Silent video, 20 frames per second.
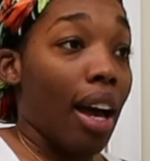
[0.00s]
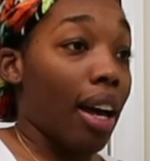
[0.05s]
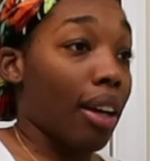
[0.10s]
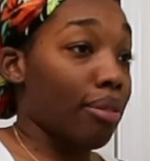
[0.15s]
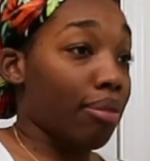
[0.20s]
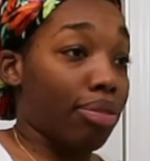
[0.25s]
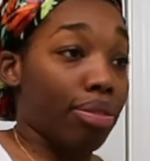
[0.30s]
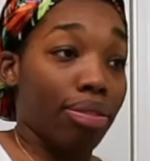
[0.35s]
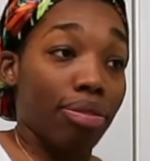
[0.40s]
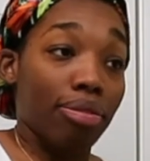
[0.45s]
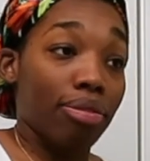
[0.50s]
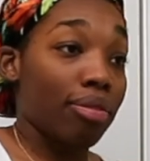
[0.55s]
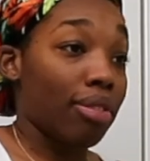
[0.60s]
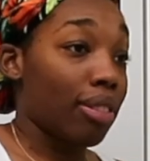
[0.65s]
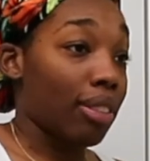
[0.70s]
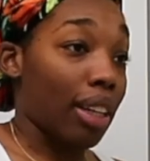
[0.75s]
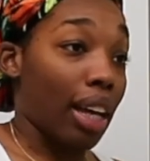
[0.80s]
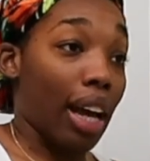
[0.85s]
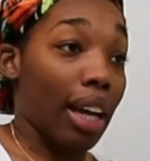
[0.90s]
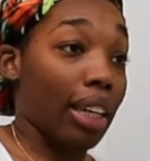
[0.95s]
I,
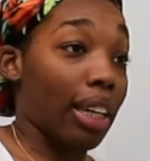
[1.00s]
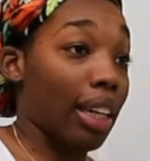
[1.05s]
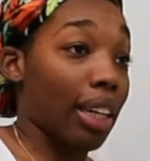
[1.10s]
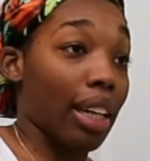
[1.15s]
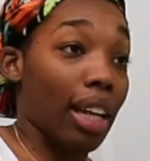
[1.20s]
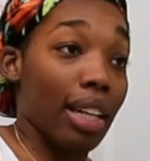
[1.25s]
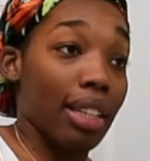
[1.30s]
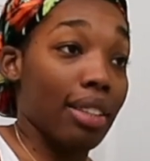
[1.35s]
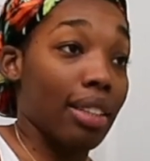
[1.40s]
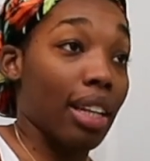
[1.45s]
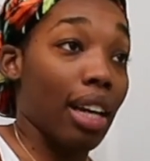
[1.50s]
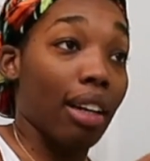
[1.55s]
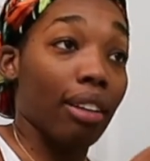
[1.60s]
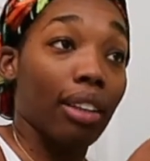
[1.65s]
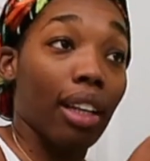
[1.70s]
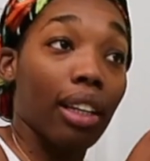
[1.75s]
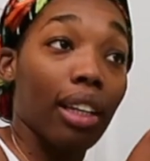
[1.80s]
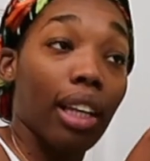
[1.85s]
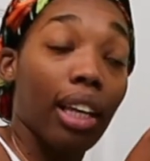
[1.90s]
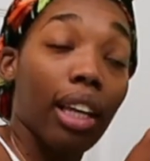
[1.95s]
I cannot stay out
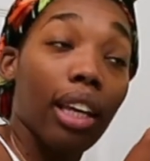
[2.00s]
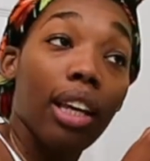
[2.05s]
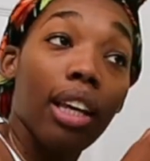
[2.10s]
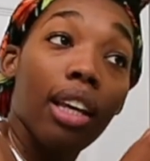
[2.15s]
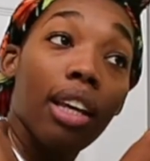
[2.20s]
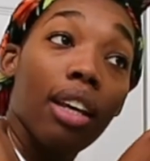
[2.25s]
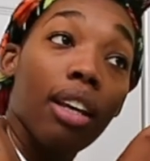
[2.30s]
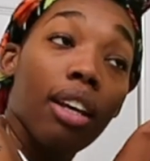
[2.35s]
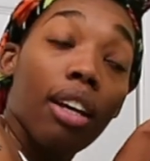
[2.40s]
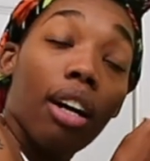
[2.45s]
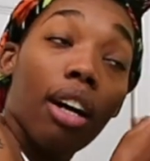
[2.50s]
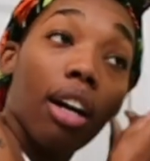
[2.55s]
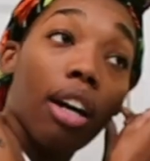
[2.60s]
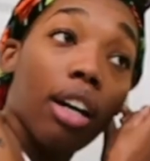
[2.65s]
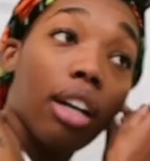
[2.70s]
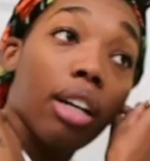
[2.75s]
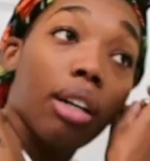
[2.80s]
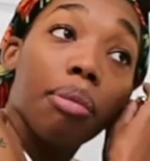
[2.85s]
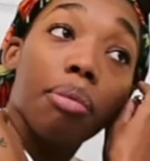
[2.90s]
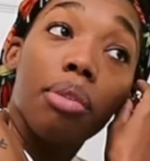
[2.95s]
that late.
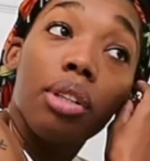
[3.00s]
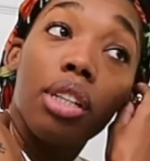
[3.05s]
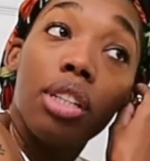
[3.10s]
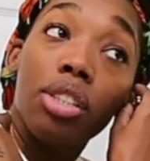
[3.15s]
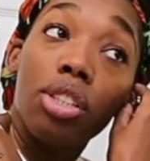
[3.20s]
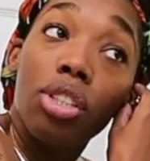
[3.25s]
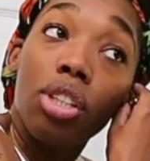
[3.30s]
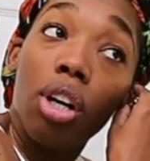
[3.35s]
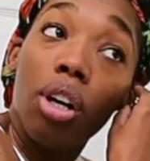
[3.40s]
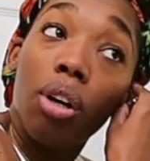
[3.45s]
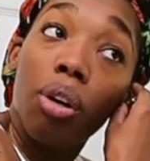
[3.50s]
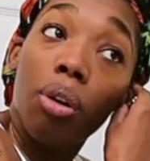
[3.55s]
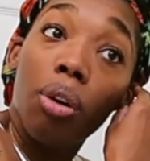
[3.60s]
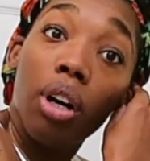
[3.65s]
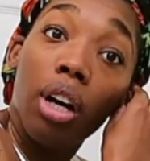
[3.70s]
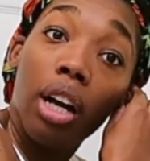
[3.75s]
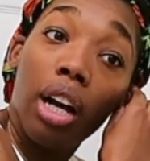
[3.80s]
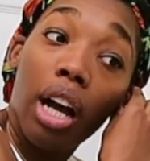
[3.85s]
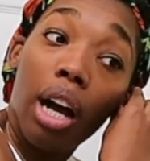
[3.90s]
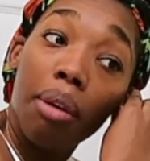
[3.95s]
Um,
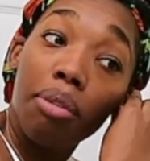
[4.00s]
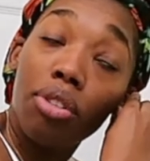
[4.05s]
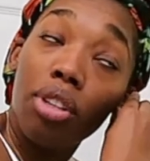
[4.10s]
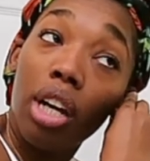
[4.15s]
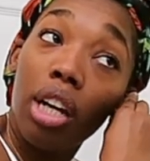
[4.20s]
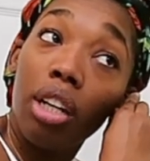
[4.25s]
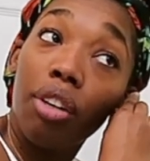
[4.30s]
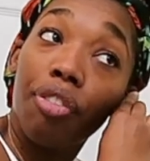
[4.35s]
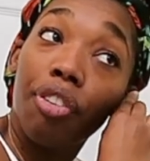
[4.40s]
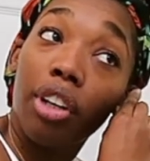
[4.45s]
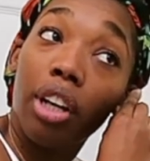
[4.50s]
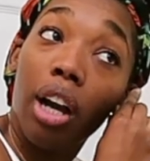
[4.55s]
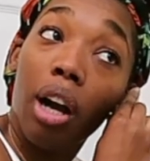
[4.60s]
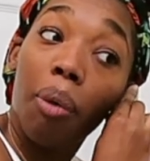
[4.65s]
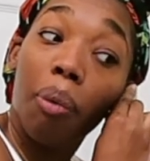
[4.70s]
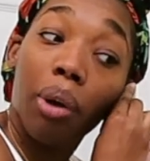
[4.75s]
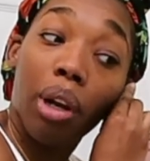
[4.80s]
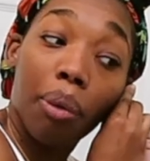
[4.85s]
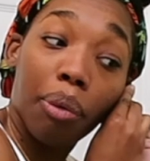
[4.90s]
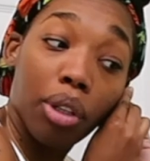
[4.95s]
so I'm trying to figure
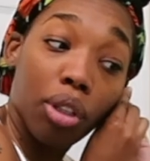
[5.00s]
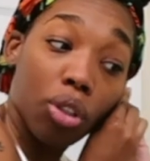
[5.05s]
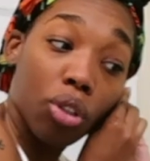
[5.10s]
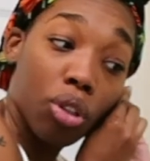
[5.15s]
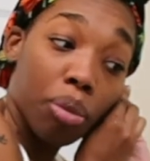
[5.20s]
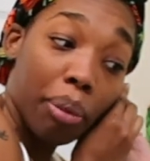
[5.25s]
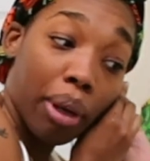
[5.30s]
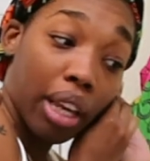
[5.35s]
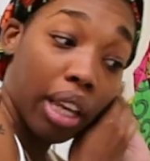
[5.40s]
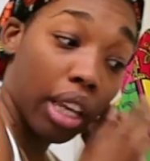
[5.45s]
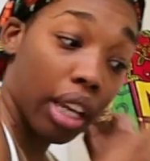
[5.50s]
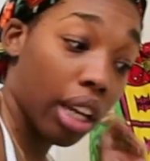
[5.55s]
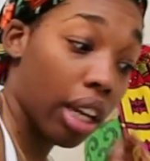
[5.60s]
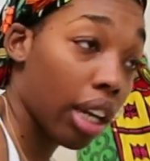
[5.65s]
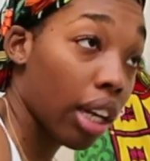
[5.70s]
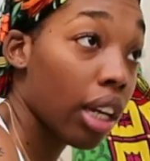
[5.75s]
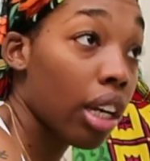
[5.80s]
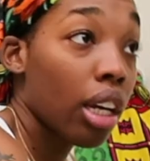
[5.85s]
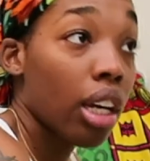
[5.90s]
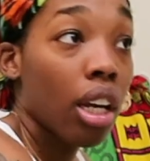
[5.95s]
out what I want to do with my
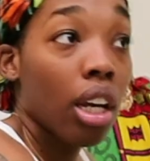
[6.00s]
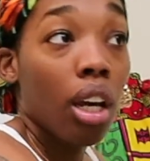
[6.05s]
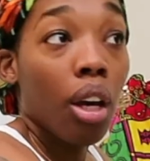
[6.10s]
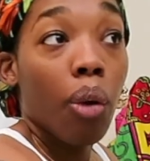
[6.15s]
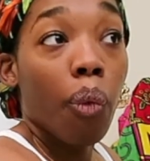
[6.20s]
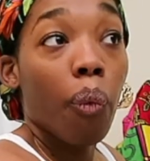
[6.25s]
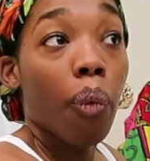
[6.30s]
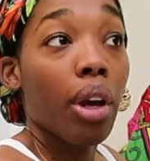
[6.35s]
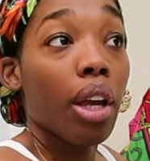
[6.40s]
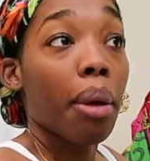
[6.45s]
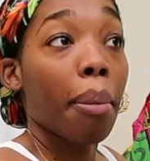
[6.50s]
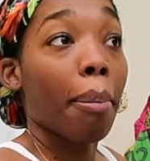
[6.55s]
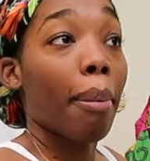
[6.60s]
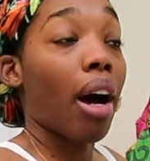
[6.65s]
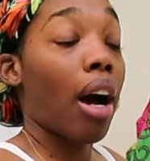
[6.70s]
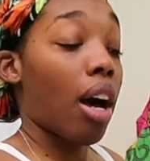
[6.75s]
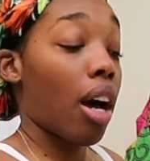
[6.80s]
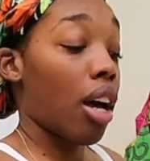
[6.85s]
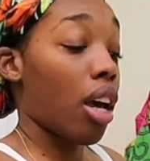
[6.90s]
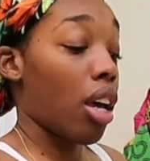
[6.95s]
hair with
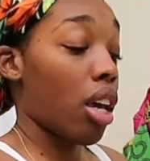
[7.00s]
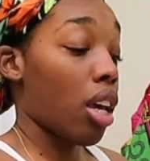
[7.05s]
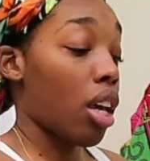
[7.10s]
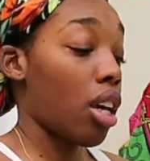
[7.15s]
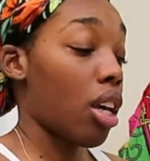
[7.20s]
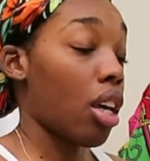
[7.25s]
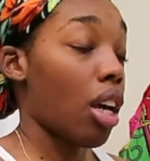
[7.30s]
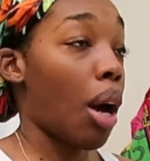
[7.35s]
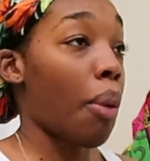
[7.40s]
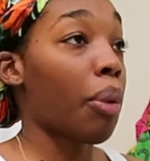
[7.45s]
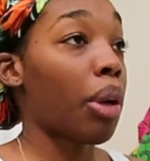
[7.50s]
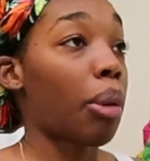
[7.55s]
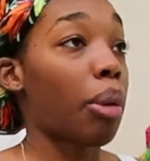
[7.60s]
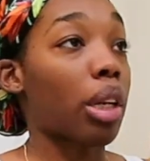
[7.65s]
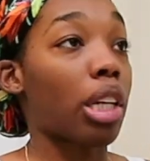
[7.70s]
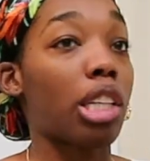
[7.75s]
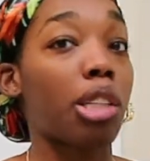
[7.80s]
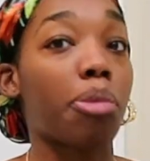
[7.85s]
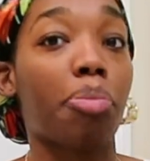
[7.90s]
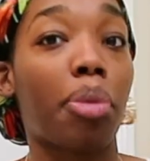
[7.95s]
my, I want to
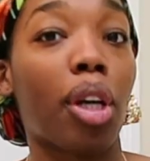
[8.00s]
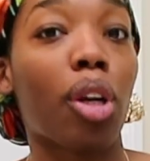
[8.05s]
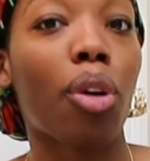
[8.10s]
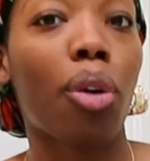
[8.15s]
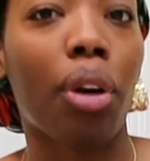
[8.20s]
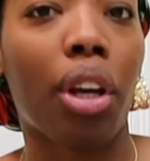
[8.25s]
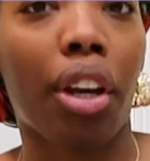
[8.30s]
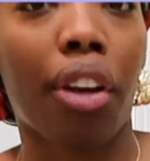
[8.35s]
wear these big old